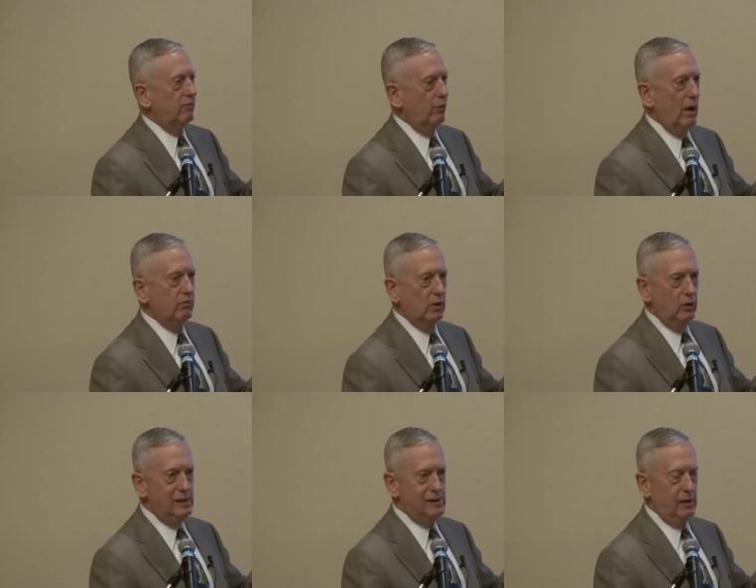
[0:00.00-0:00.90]
of a
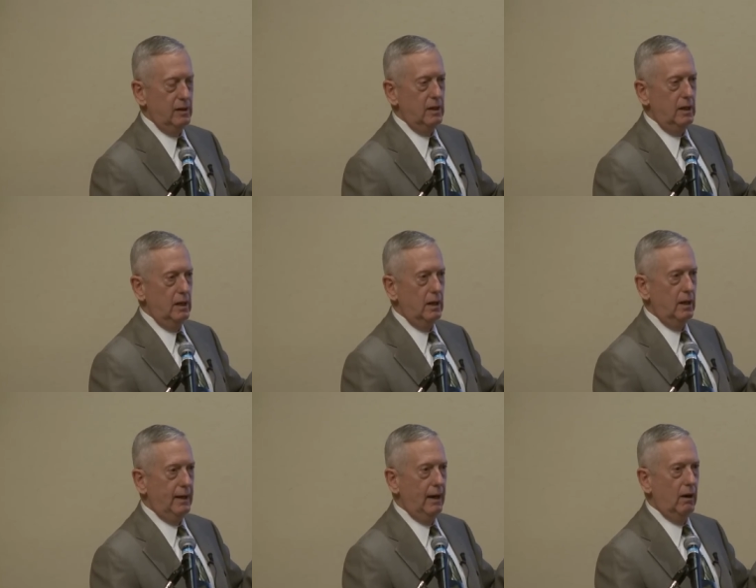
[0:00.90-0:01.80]
revolution in
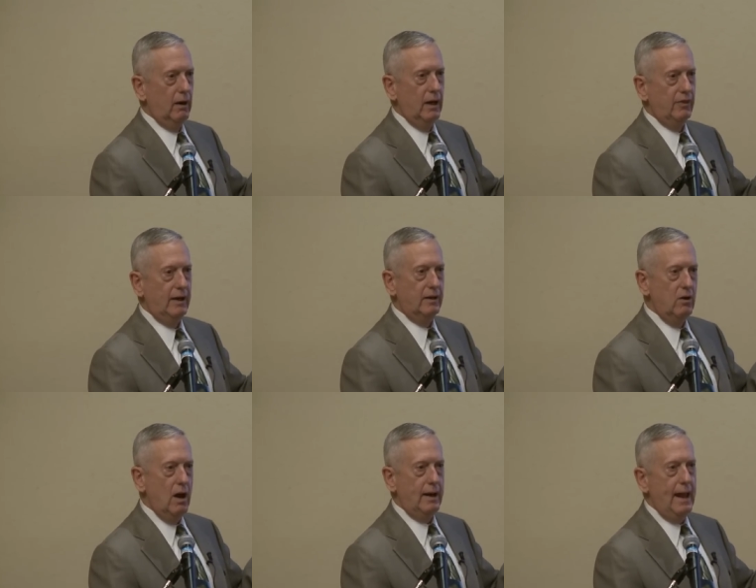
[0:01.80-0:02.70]
an area that had
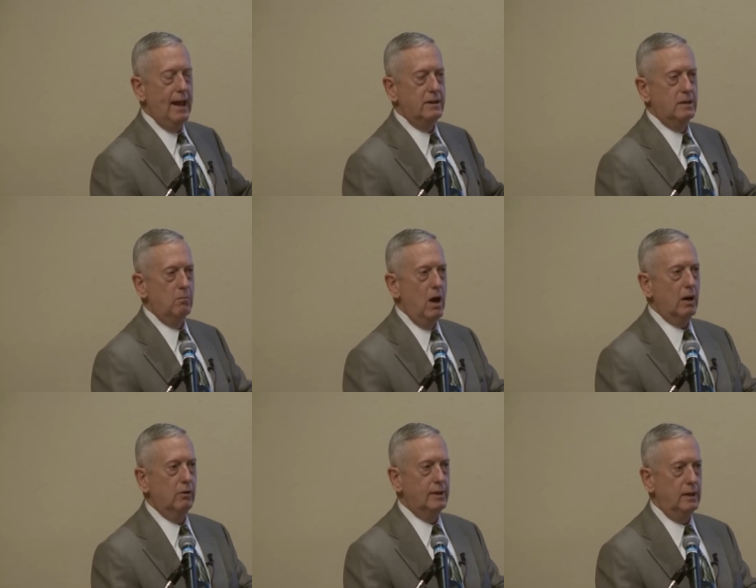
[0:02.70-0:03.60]
not had
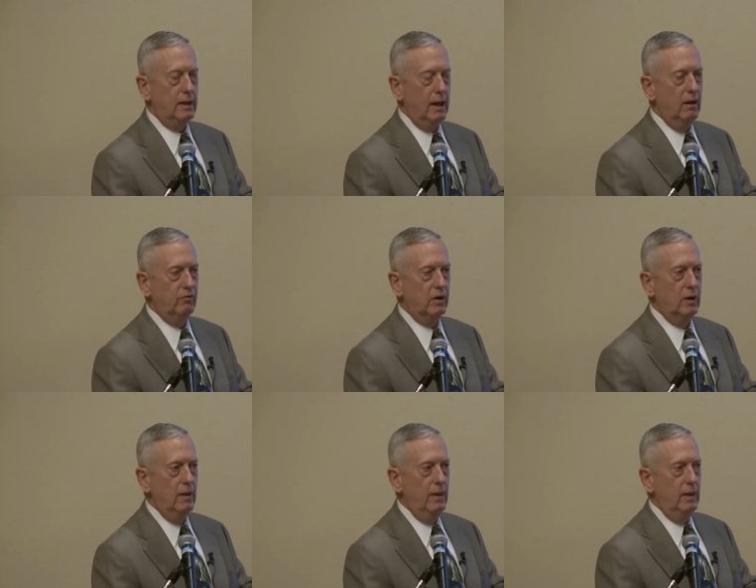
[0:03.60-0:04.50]
democracy ever,
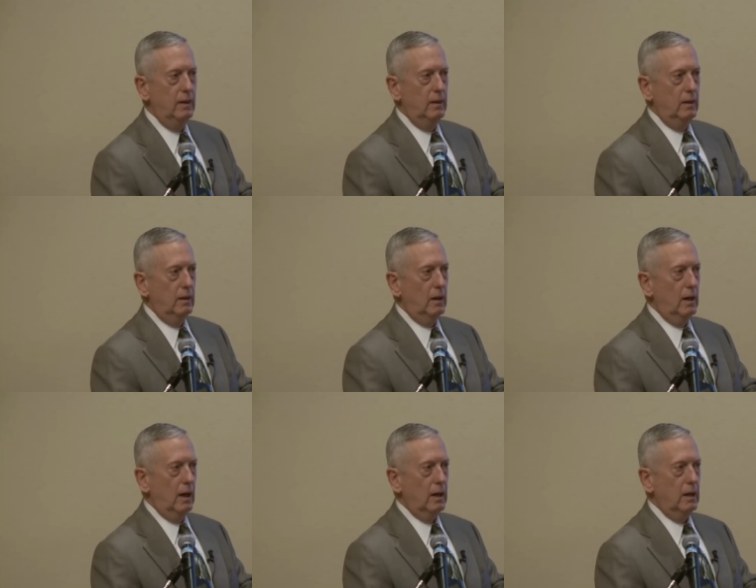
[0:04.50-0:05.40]

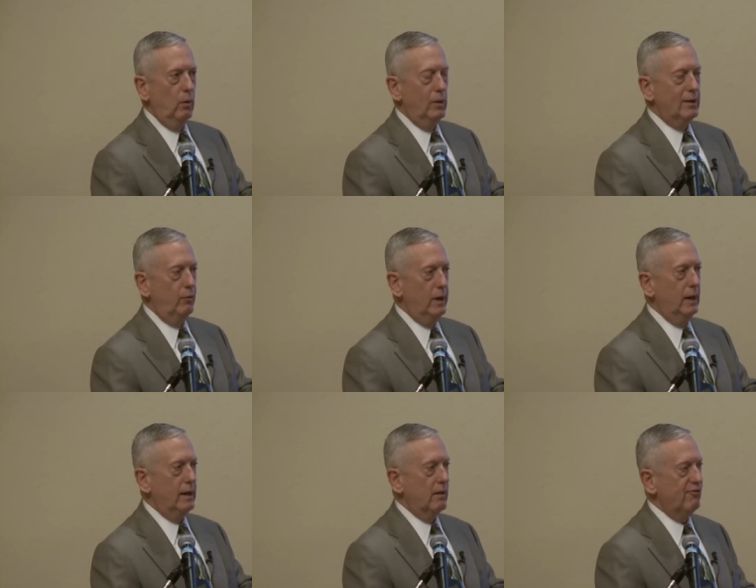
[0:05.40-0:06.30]
Uh, it was
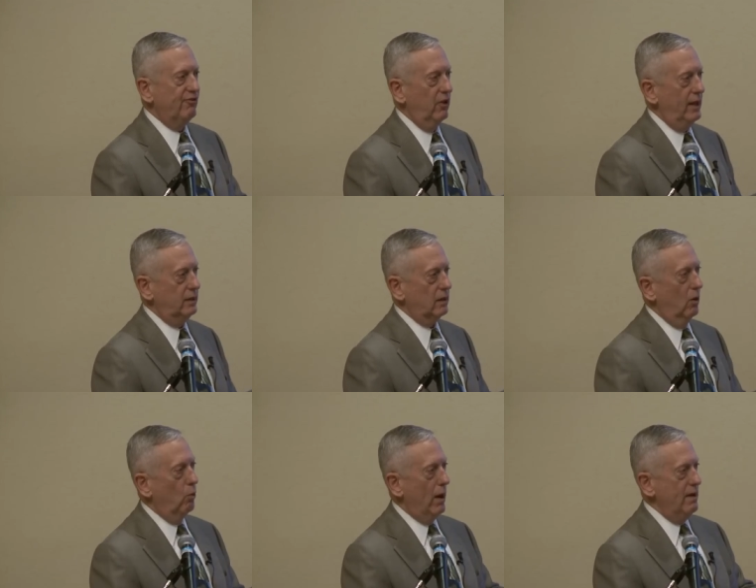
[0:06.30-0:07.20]
really a flight
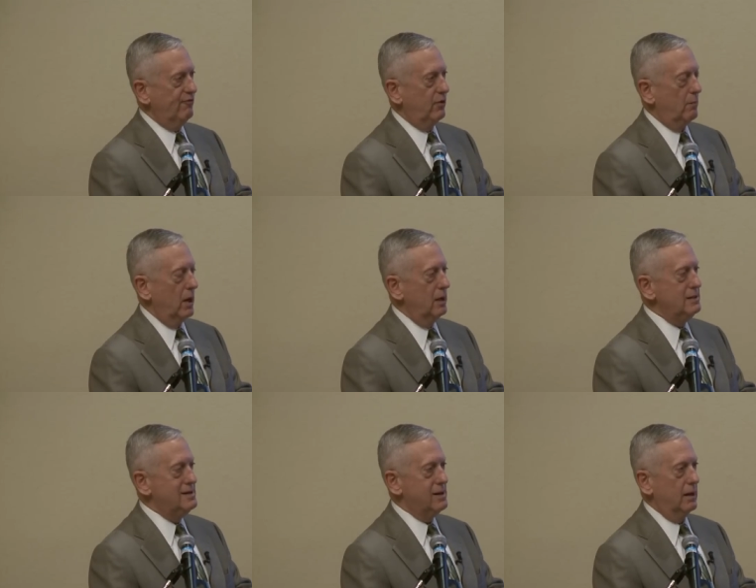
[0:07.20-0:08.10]
away from
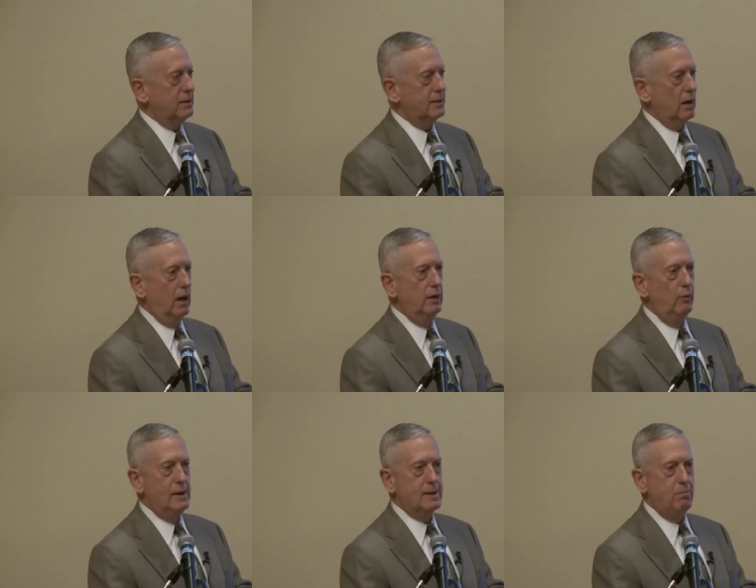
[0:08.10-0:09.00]
unjust,
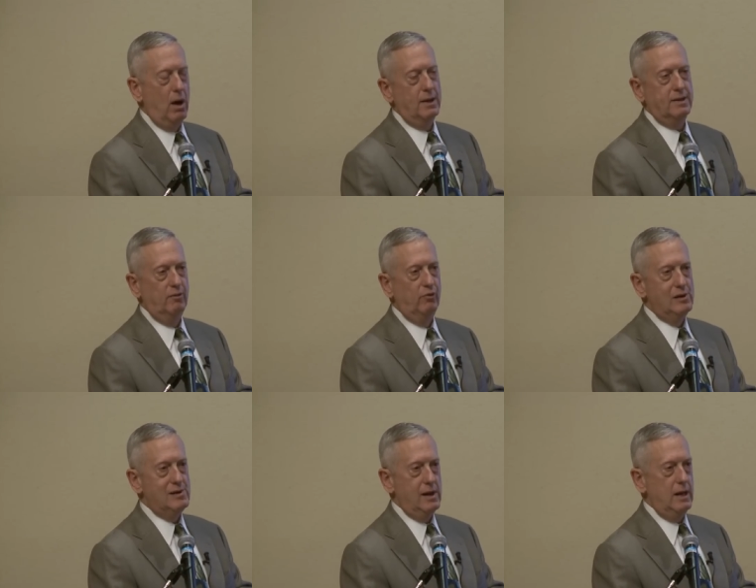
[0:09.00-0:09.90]
unresponsive
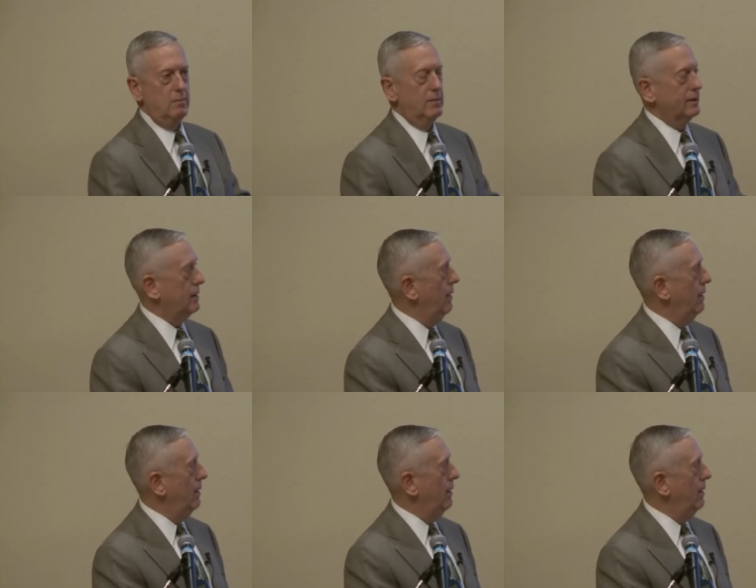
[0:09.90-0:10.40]
regimes